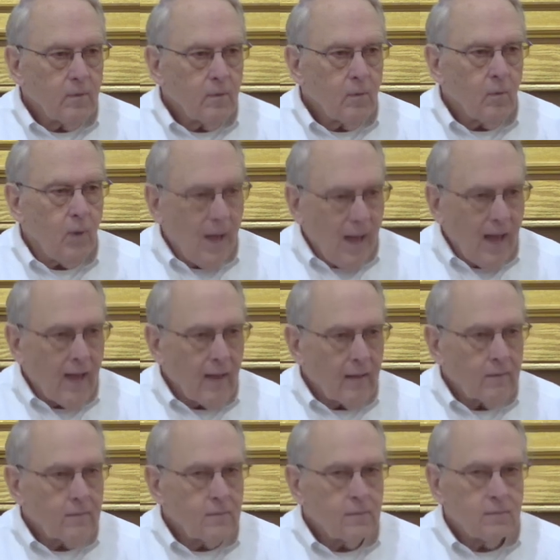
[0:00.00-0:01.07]
Why?
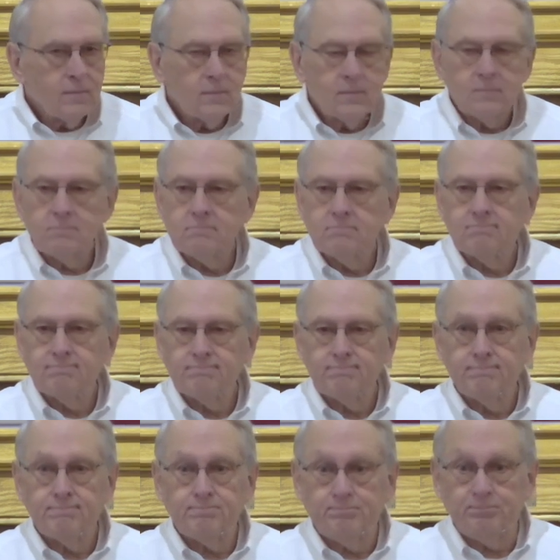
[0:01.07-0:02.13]

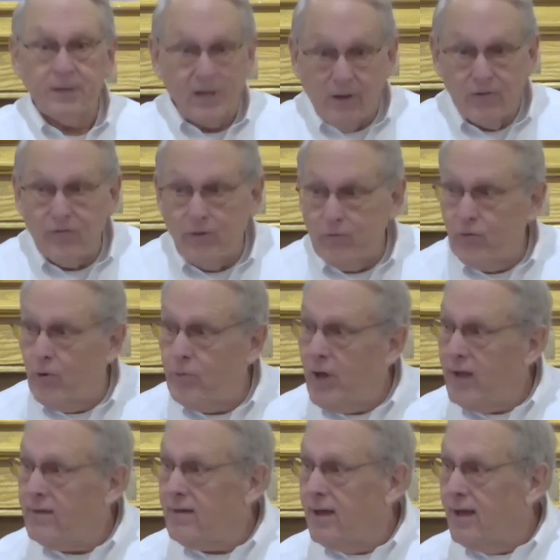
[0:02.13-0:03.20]
Because there's no
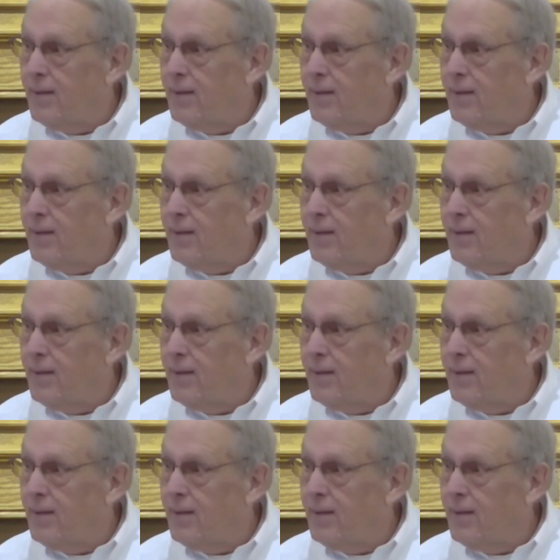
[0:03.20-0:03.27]
nighttime.